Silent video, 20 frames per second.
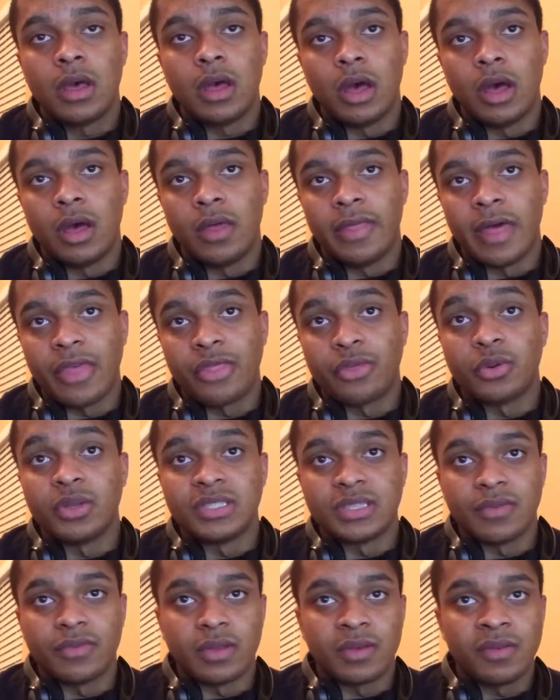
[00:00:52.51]
that
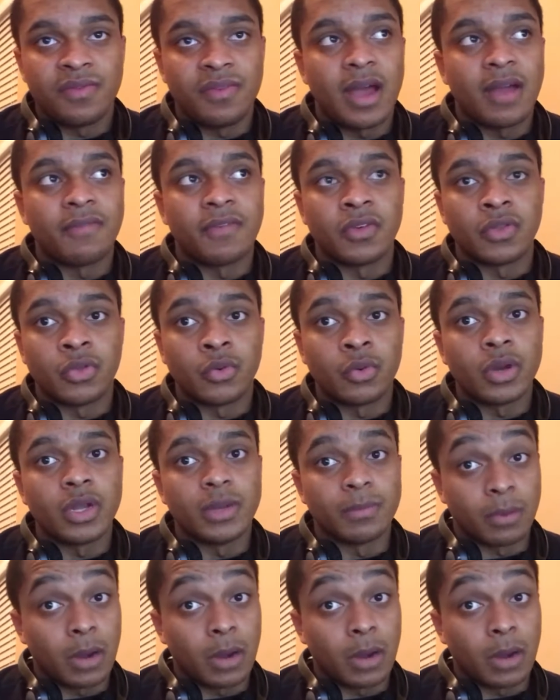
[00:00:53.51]
375 for three.